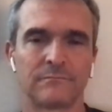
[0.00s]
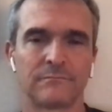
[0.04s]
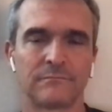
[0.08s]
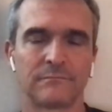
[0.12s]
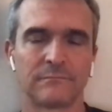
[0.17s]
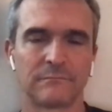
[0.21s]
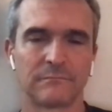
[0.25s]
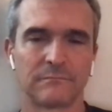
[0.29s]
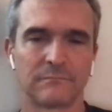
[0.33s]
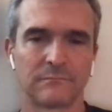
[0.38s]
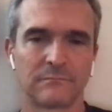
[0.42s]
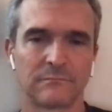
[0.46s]

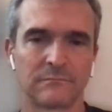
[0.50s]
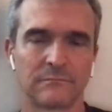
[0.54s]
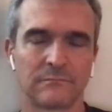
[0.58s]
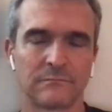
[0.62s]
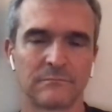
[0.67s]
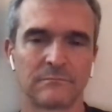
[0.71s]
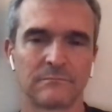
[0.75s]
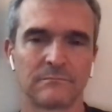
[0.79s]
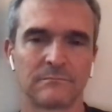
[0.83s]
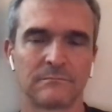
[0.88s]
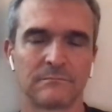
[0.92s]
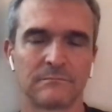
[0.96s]

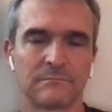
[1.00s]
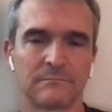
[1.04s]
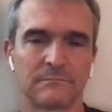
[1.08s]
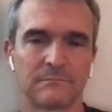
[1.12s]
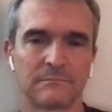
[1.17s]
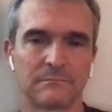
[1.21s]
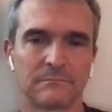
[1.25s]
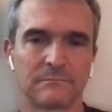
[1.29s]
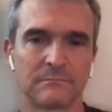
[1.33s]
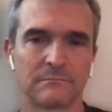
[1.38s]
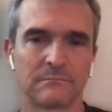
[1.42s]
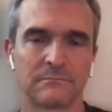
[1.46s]

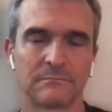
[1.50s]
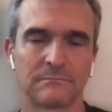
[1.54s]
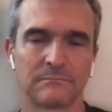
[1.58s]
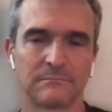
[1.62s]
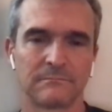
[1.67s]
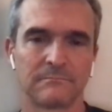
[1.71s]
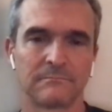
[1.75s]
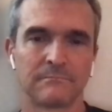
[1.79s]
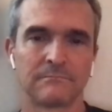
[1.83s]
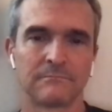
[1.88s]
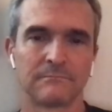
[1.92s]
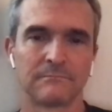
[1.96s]

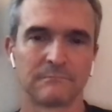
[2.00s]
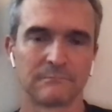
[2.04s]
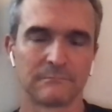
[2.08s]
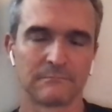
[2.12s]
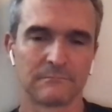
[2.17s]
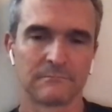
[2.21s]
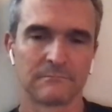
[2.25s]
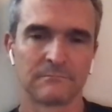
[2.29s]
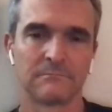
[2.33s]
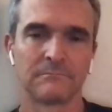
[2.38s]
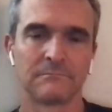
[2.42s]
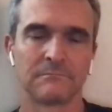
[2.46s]

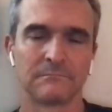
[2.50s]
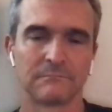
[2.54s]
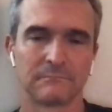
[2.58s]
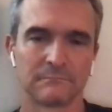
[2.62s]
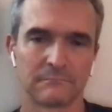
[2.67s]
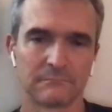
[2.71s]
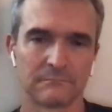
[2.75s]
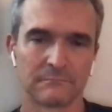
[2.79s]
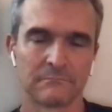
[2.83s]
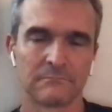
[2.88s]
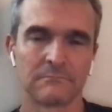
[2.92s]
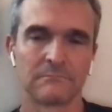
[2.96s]

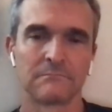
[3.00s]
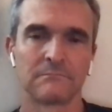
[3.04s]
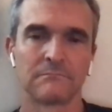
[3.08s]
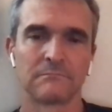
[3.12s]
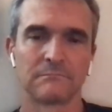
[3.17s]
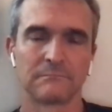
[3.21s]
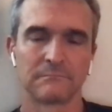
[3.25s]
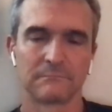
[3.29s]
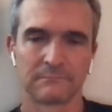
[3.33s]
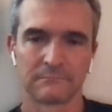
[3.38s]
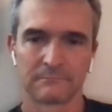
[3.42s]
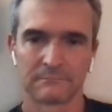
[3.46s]

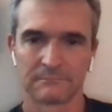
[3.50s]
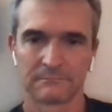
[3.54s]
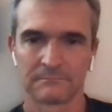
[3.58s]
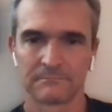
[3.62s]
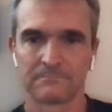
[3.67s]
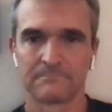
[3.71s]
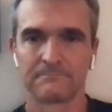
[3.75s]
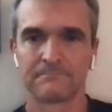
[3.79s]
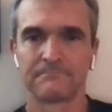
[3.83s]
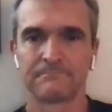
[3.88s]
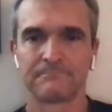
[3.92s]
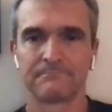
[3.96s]

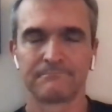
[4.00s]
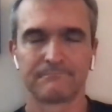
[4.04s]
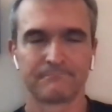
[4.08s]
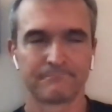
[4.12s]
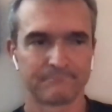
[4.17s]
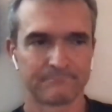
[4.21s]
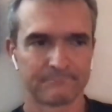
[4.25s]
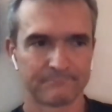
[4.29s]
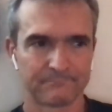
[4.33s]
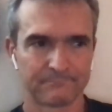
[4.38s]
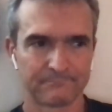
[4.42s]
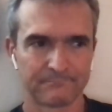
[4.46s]

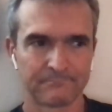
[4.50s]
No words are spoken by the person on screen.